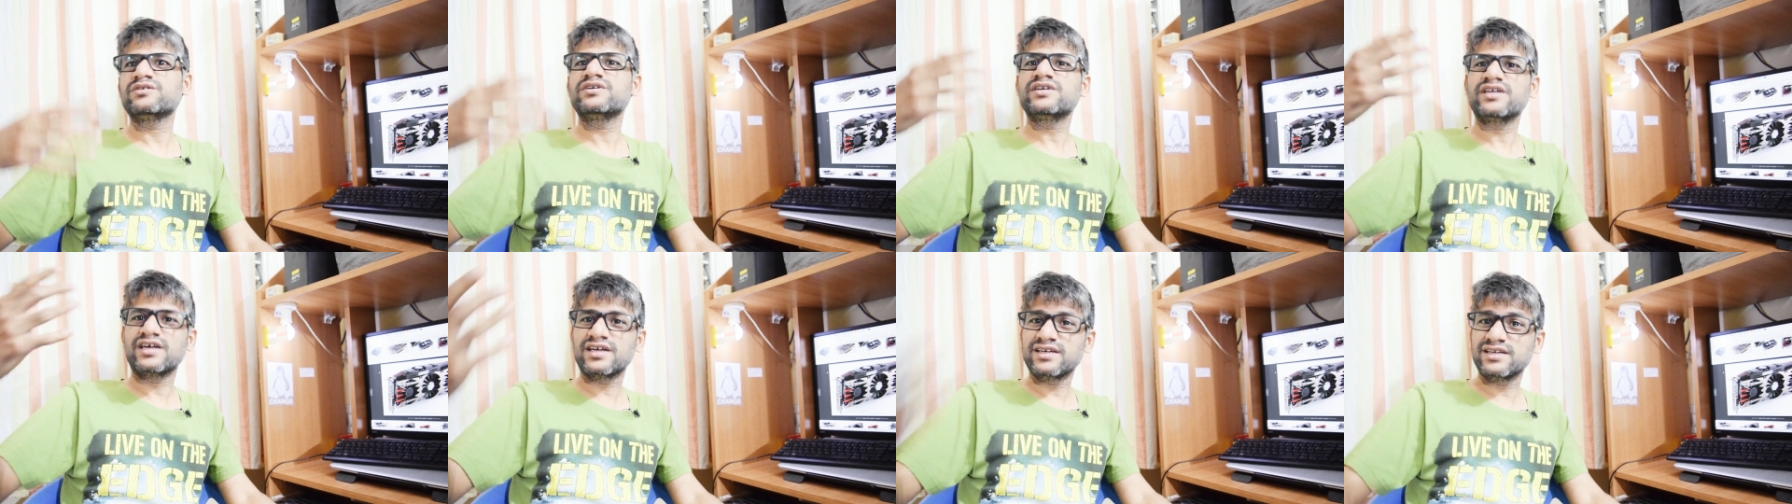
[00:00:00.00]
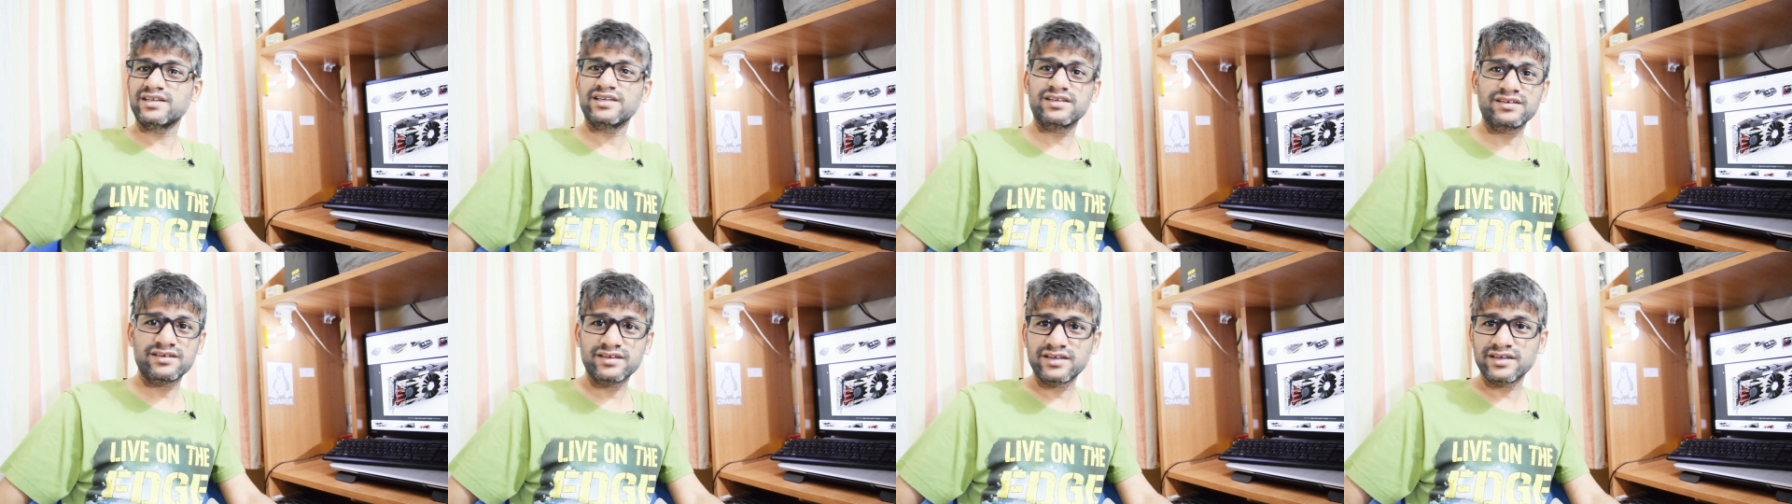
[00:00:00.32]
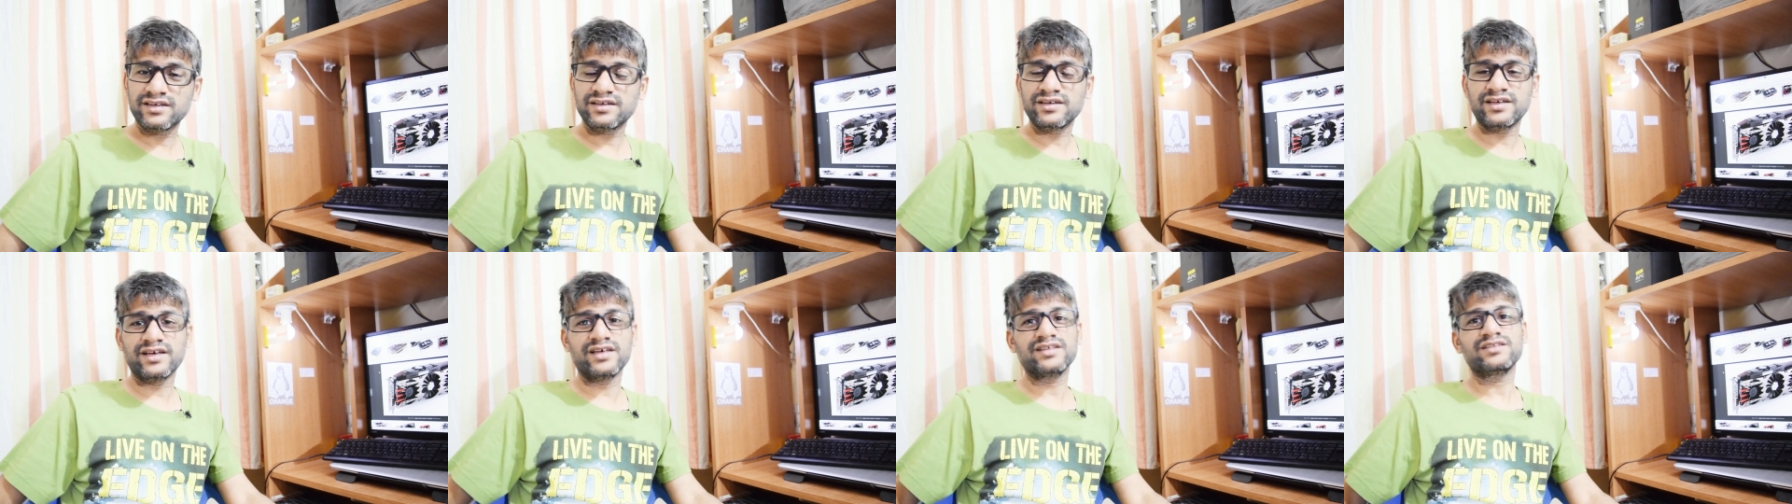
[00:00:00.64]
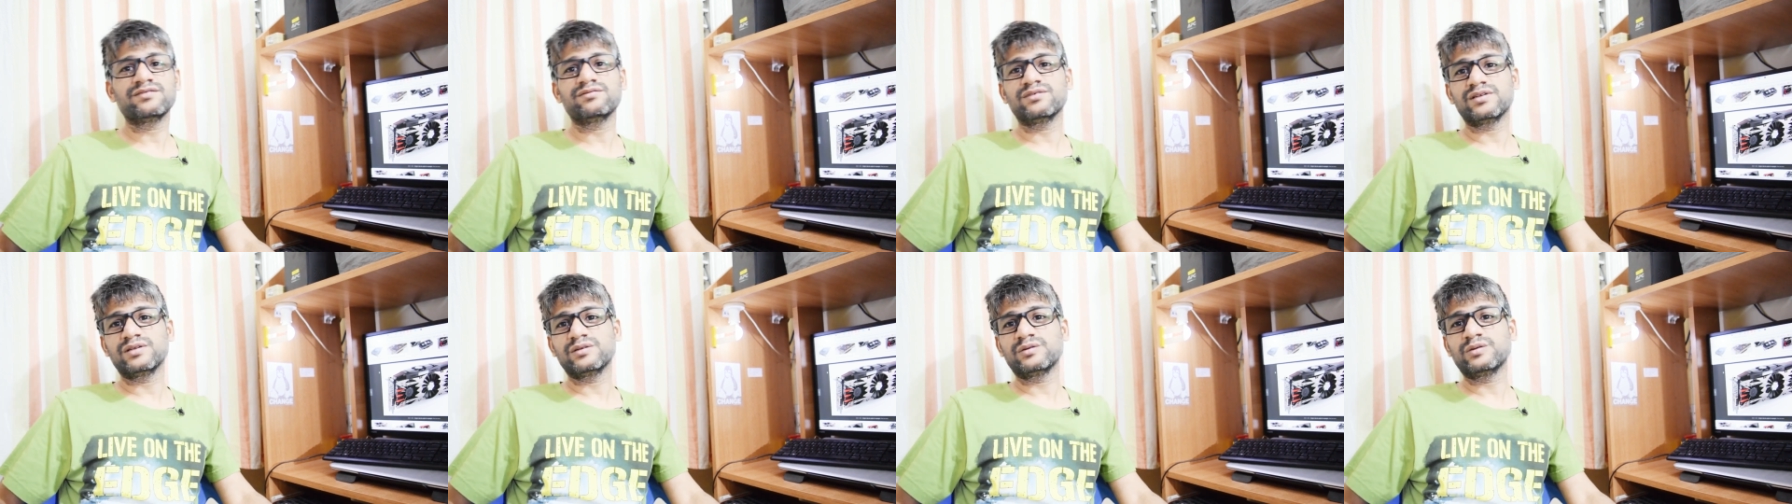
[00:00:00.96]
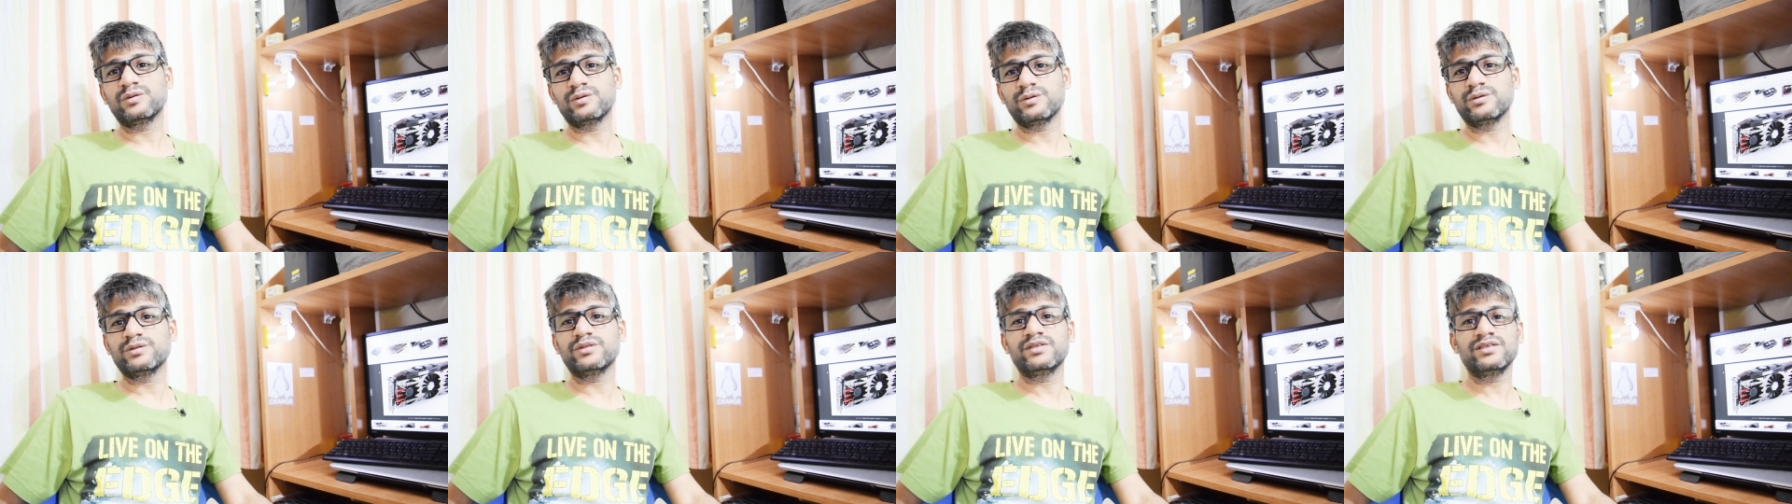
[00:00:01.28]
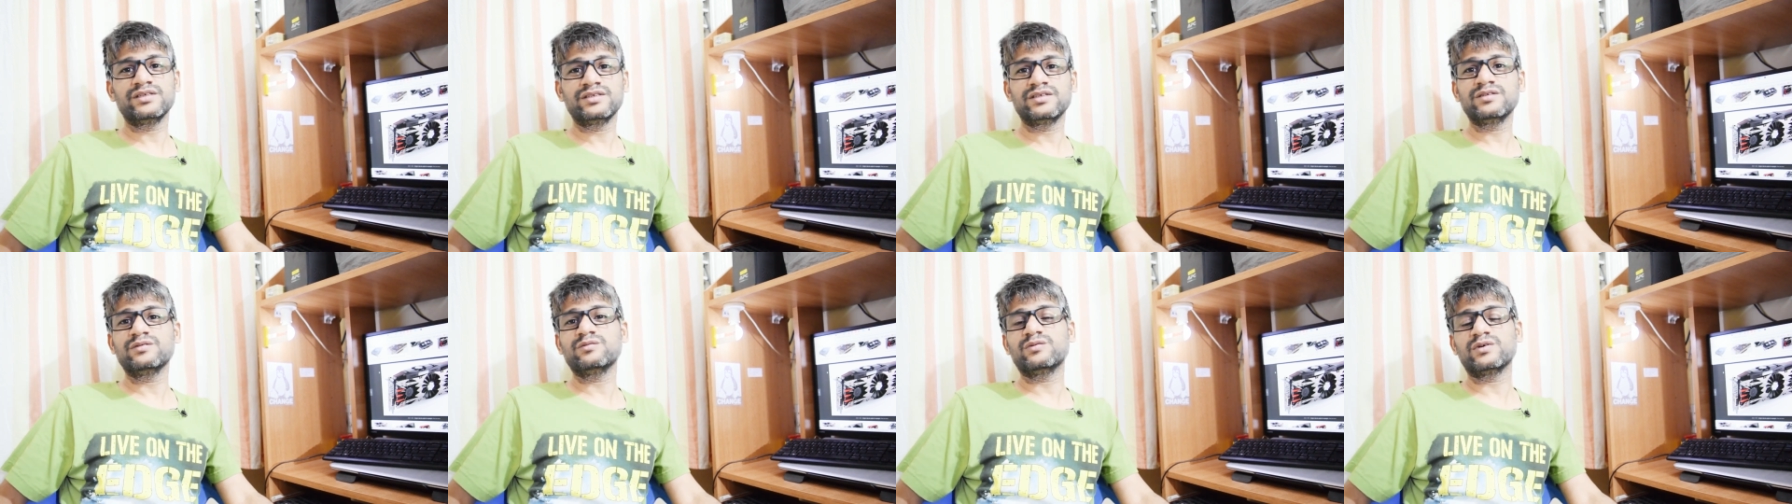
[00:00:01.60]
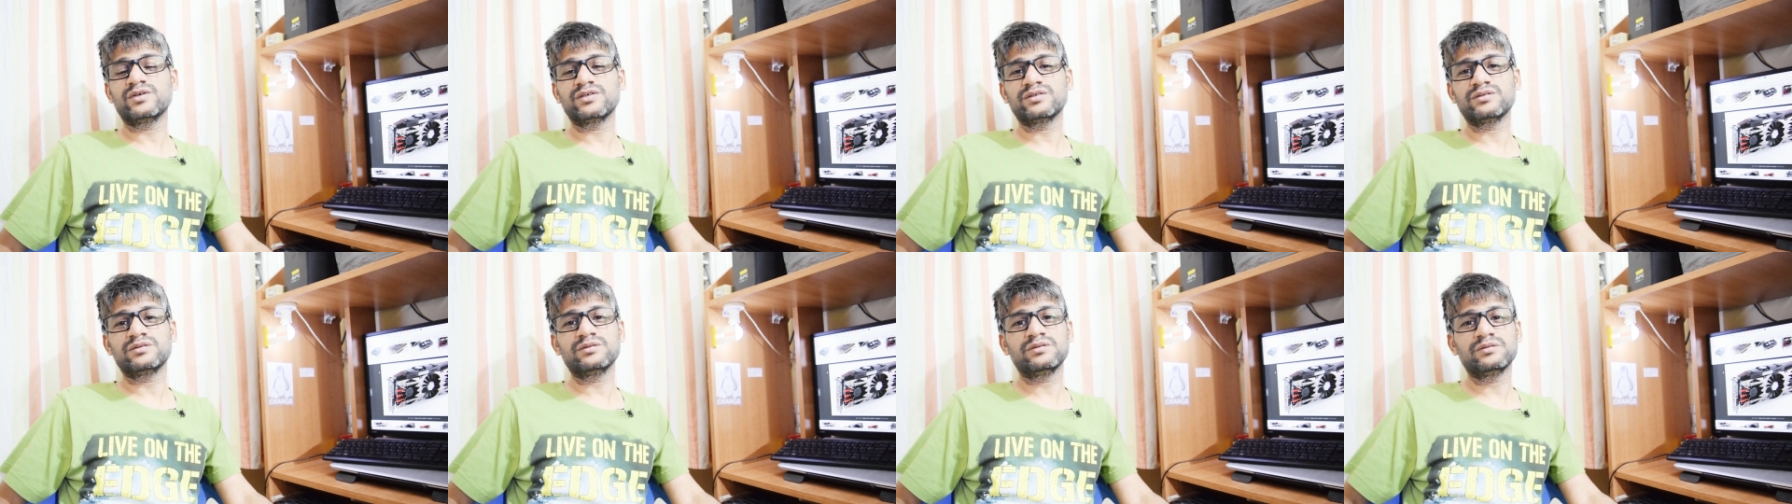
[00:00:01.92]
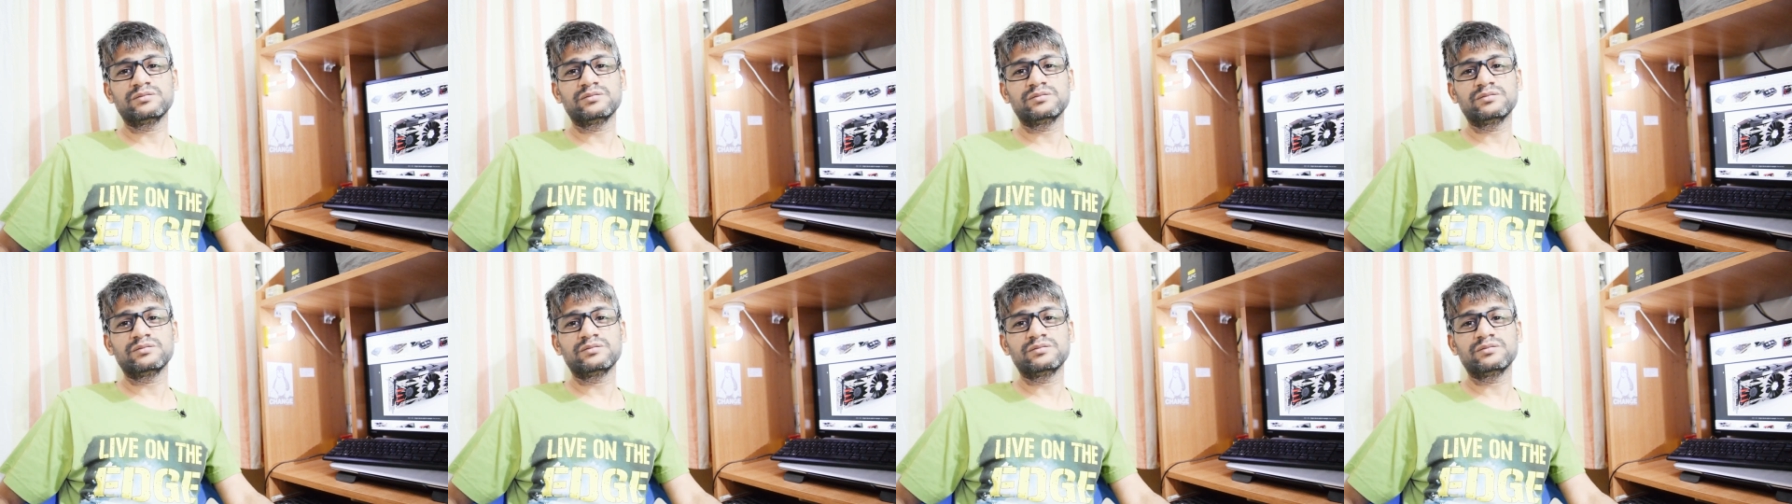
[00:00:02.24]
don't understand as well. So this is what.